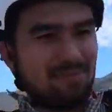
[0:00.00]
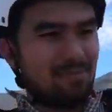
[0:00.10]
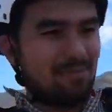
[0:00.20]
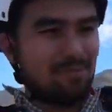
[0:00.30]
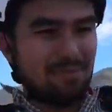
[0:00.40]

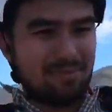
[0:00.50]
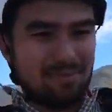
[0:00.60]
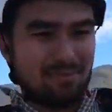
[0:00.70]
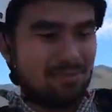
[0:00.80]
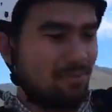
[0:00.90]
This
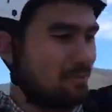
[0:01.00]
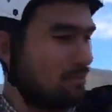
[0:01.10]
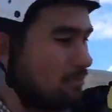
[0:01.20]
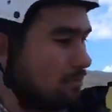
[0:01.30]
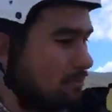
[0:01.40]
was in
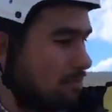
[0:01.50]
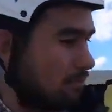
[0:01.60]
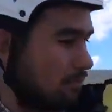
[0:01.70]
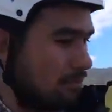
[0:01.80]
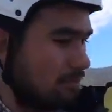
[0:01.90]
during the
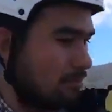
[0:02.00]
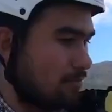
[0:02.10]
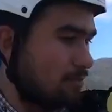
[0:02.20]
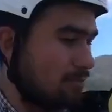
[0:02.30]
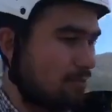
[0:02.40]
week.
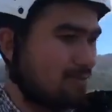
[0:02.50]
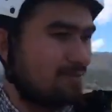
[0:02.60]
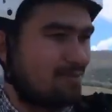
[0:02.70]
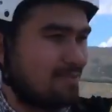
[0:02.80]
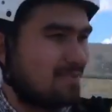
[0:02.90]

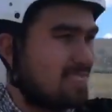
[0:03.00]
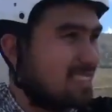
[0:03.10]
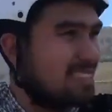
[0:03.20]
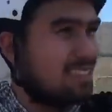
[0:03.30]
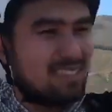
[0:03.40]
You are
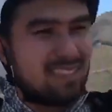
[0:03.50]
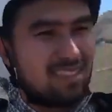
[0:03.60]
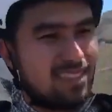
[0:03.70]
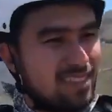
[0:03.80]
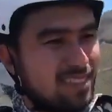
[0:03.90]
one of the
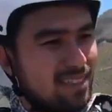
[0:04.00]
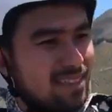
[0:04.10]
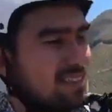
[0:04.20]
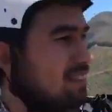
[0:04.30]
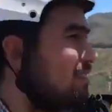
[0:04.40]
happiest
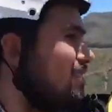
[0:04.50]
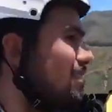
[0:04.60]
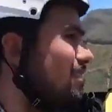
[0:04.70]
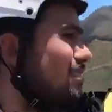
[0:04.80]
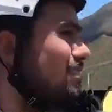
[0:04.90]
people
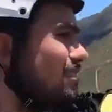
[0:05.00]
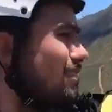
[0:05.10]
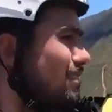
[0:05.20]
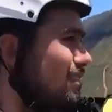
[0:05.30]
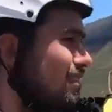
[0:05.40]
online.
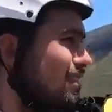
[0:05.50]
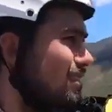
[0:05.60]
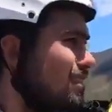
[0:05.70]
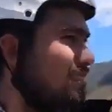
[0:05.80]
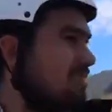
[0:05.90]
What is your
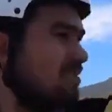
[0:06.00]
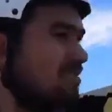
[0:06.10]
secret?